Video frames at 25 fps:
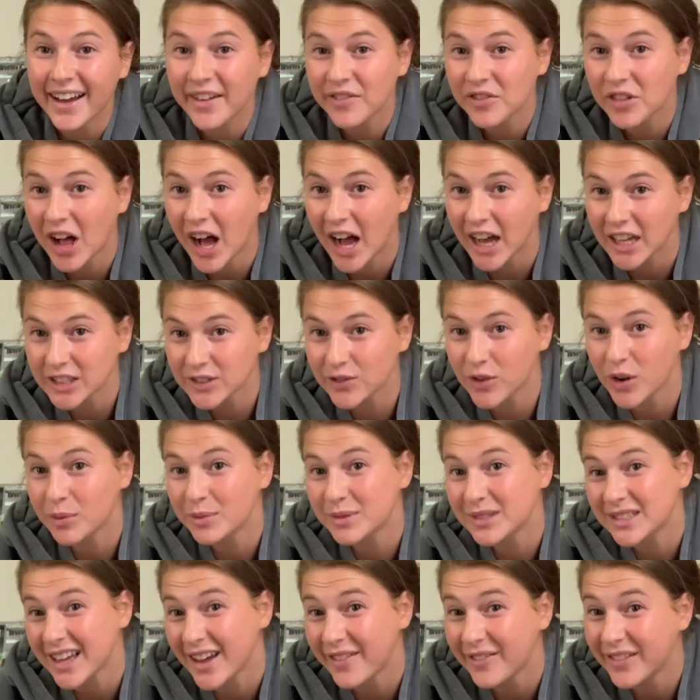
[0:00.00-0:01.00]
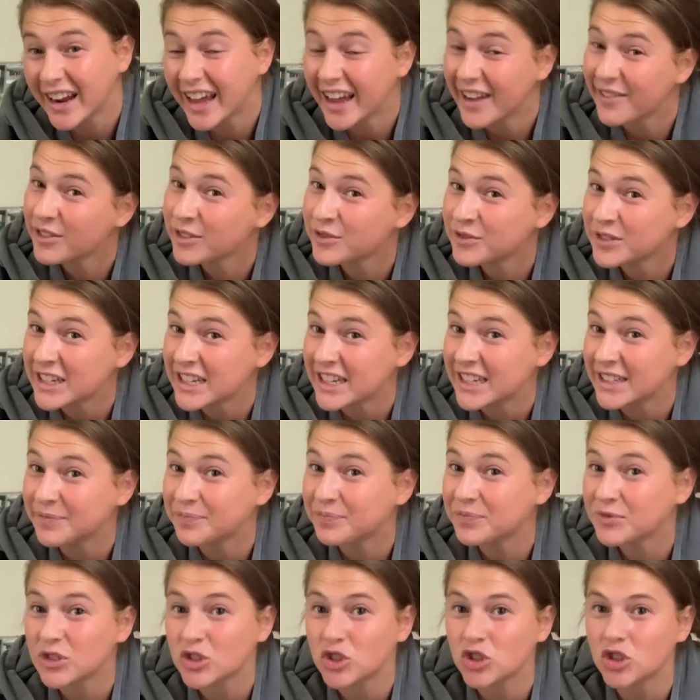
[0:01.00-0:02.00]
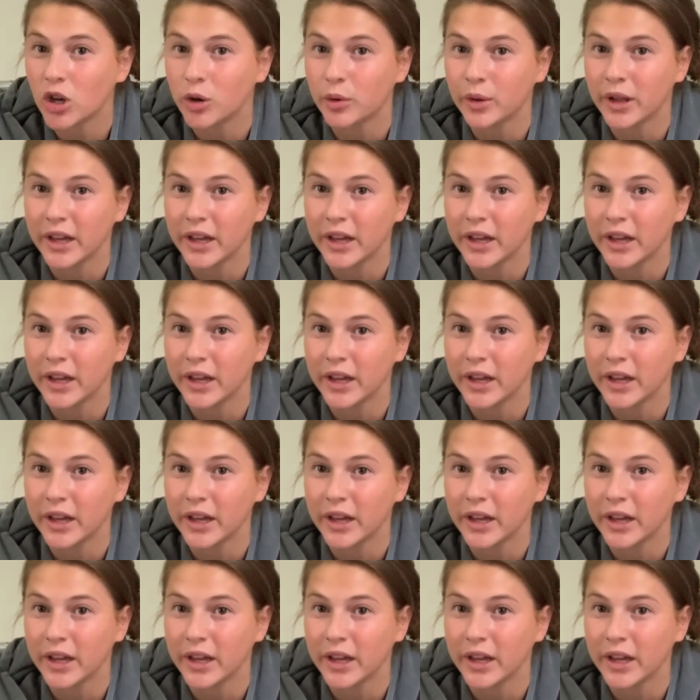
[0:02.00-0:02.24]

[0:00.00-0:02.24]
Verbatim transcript: I have class from 7 to 8.15, so